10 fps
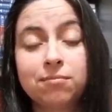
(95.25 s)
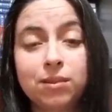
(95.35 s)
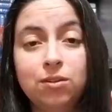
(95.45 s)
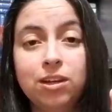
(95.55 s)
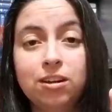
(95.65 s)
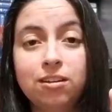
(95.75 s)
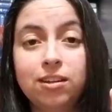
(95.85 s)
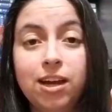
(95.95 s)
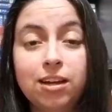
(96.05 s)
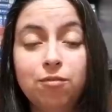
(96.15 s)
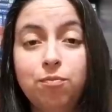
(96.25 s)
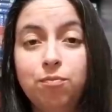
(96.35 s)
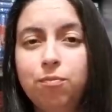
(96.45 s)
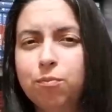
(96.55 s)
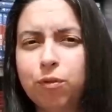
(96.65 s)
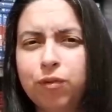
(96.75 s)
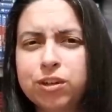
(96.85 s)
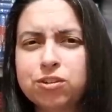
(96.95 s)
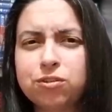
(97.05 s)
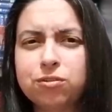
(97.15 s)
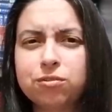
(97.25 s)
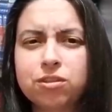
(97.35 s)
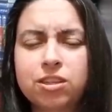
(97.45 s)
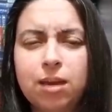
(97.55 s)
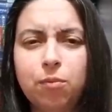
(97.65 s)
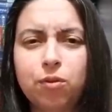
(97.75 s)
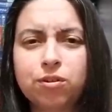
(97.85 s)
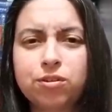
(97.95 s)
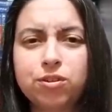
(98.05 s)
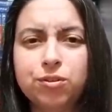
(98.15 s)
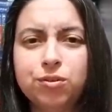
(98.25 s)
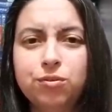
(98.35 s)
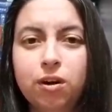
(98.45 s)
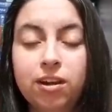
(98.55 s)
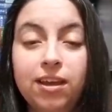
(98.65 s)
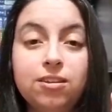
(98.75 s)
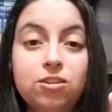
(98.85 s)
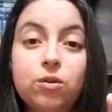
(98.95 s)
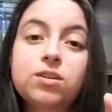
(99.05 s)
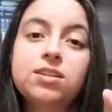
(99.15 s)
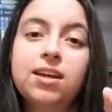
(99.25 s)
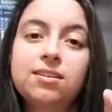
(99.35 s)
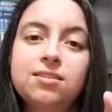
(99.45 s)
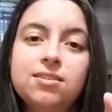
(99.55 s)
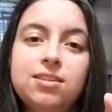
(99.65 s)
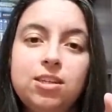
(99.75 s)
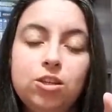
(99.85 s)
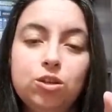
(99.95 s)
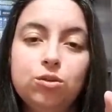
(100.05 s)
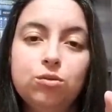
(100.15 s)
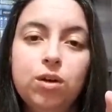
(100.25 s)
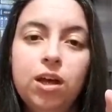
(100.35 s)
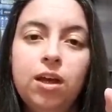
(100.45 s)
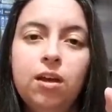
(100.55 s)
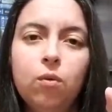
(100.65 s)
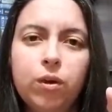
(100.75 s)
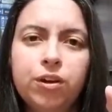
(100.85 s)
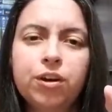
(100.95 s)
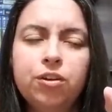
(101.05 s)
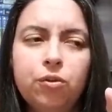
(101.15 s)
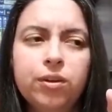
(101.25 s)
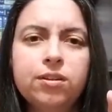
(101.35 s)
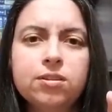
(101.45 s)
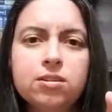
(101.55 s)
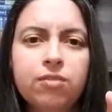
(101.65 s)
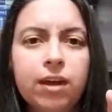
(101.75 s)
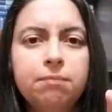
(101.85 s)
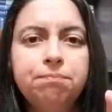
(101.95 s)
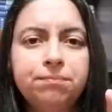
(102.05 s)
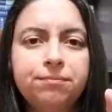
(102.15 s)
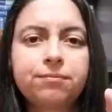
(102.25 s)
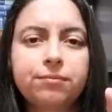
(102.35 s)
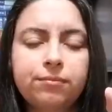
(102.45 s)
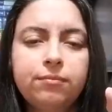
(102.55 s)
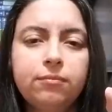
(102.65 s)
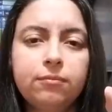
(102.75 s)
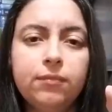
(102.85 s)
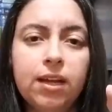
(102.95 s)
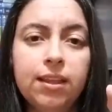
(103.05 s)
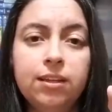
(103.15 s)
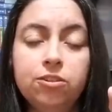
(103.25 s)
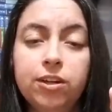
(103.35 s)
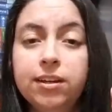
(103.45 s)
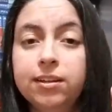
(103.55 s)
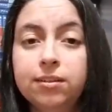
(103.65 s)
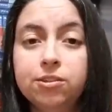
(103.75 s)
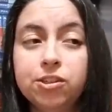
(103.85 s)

You get a line of professional skateboarders who are like so excited to see you, what you're gonna do at this event, and that's your ending.